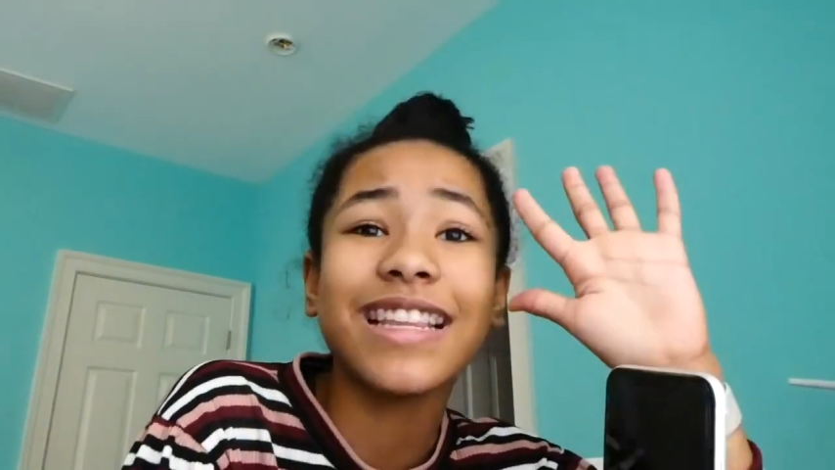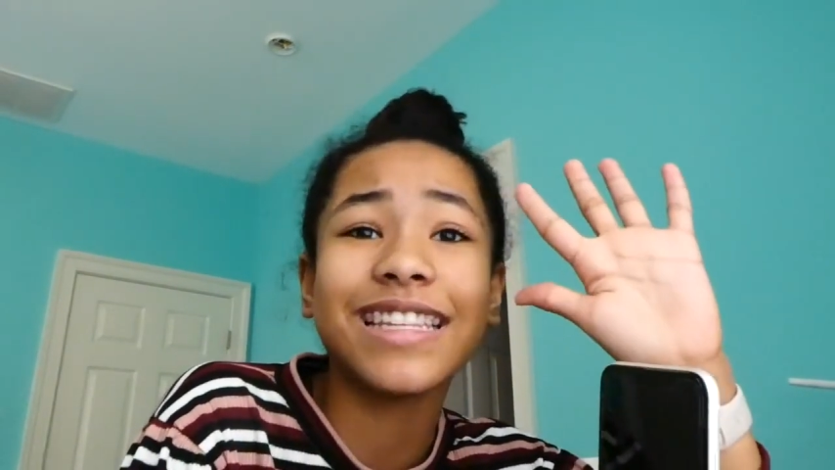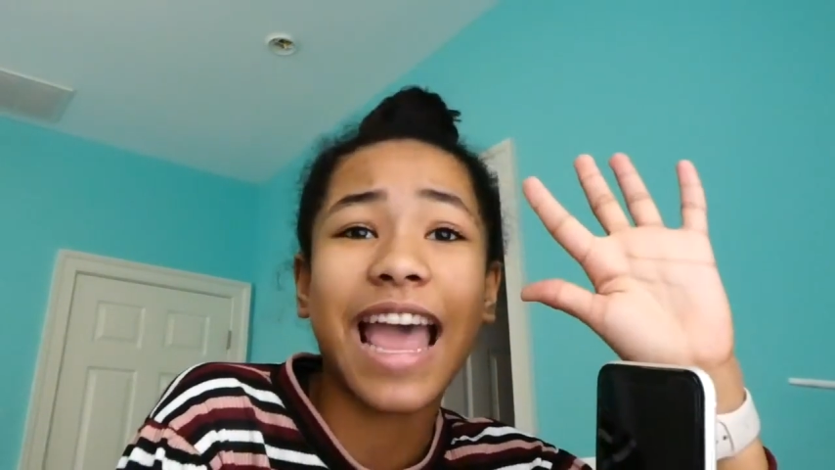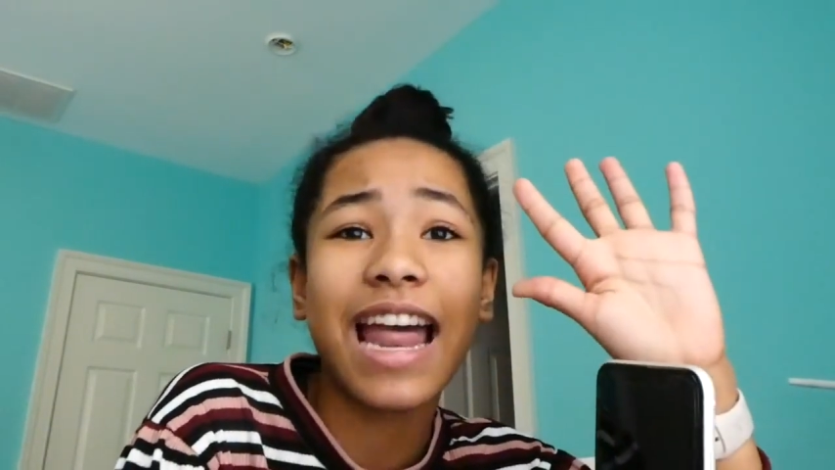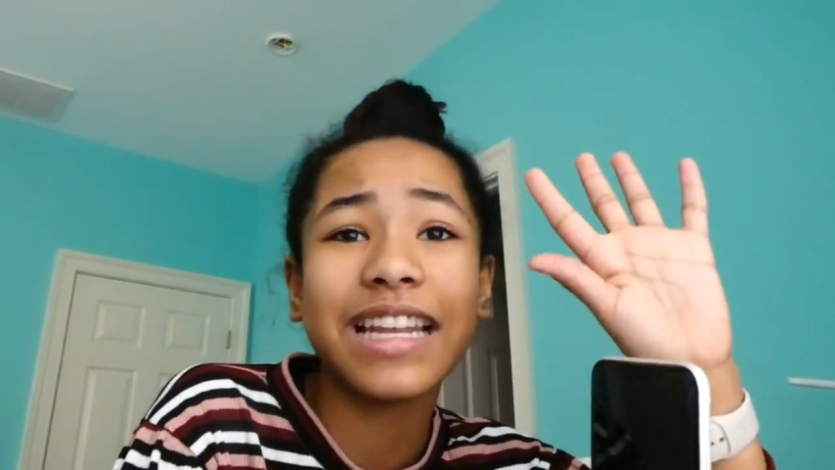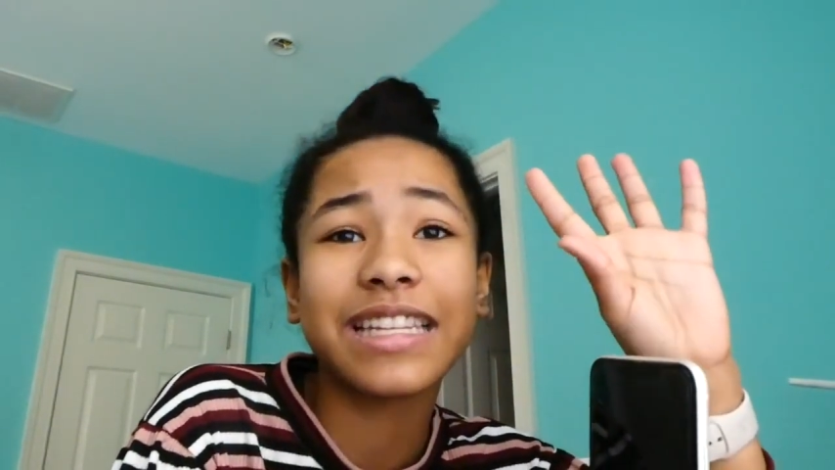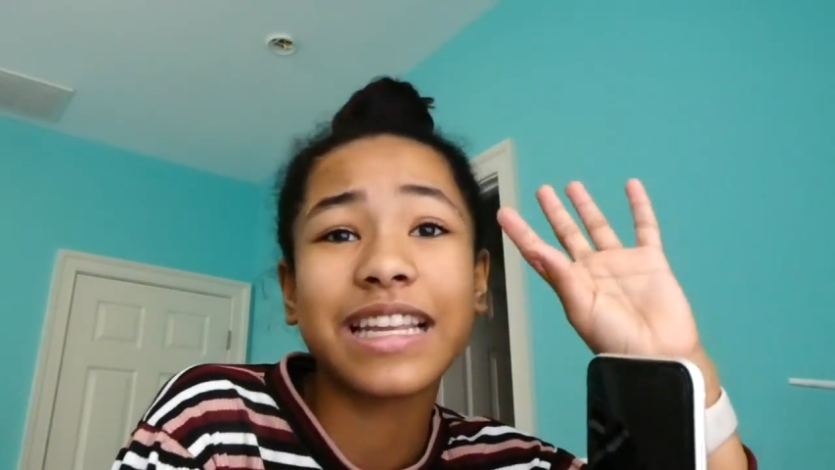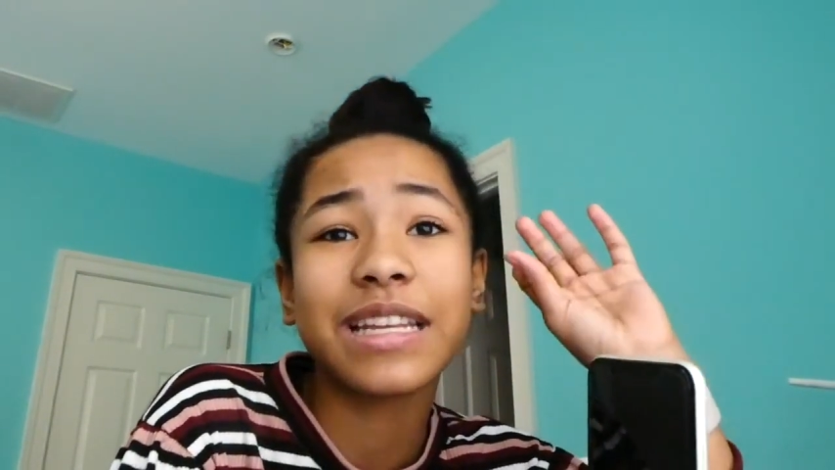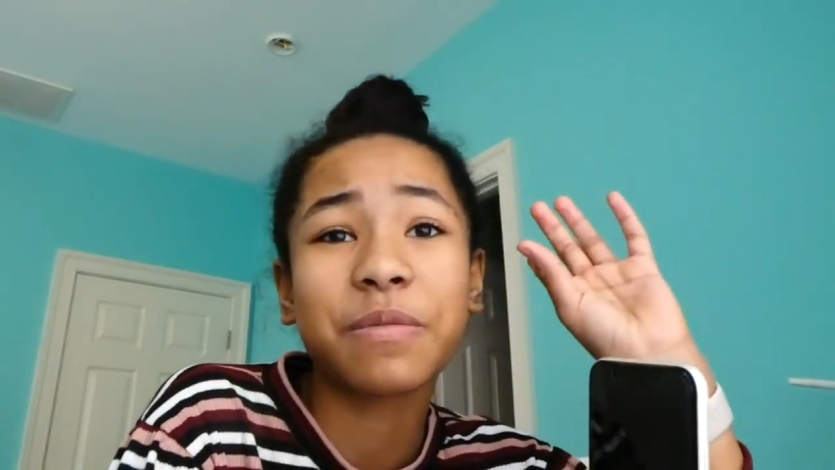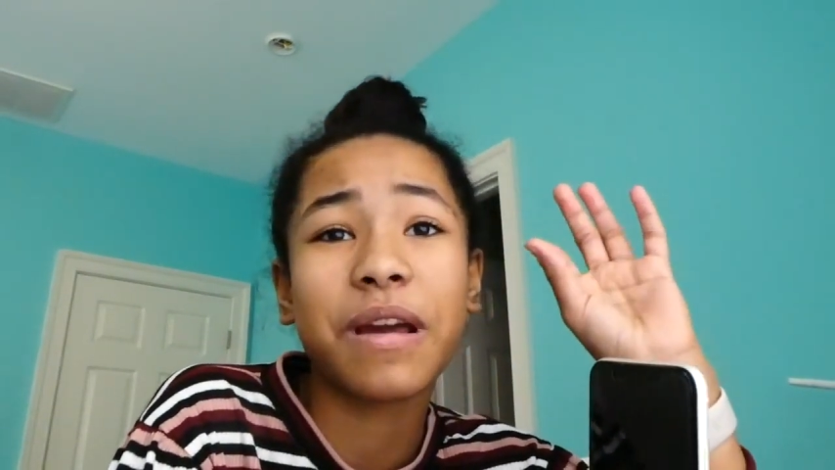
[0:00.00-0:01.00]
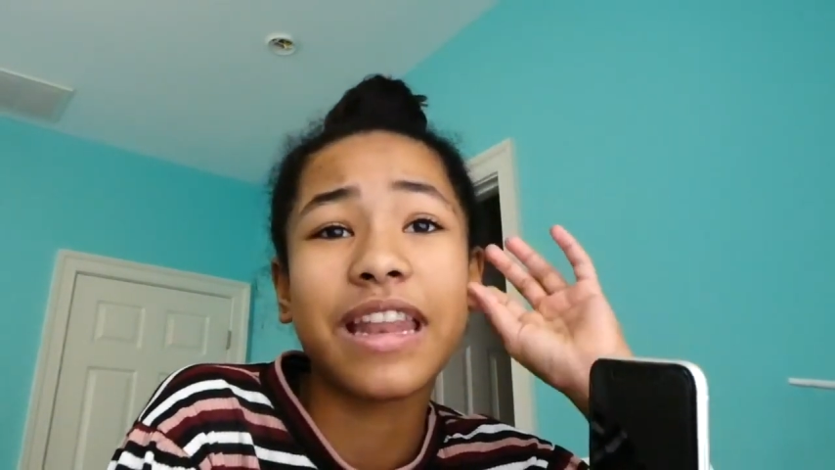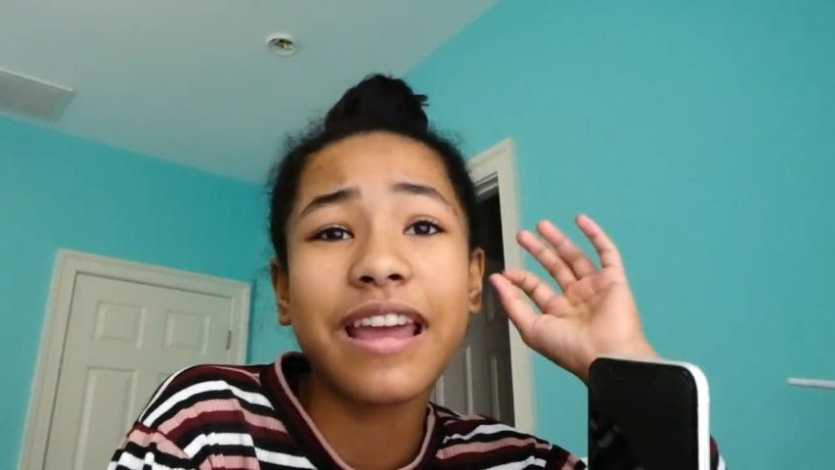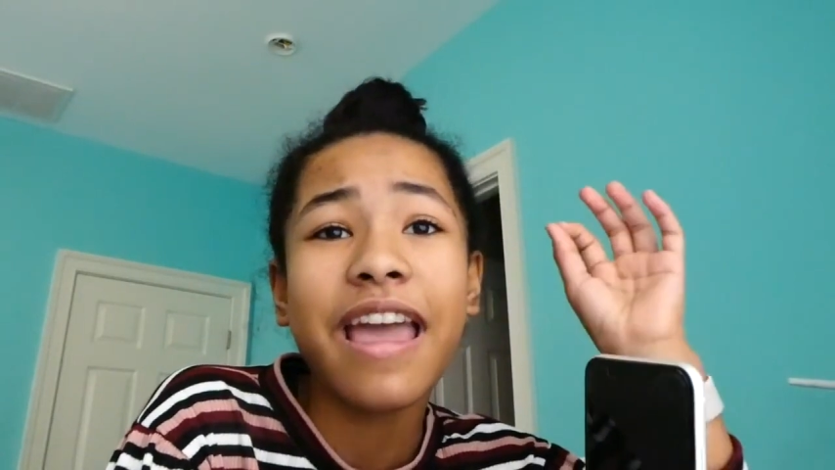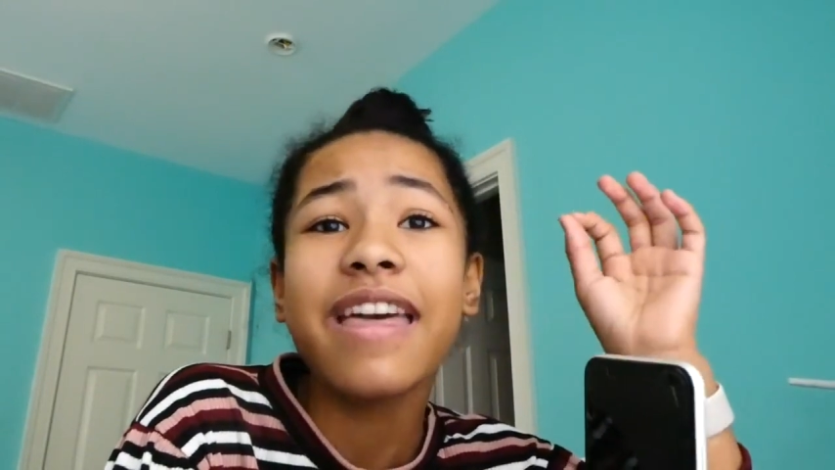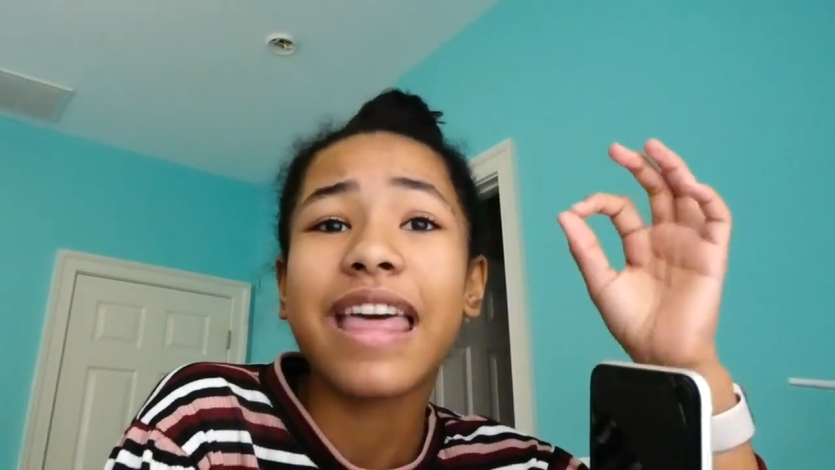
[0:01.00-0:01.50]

The saddest is when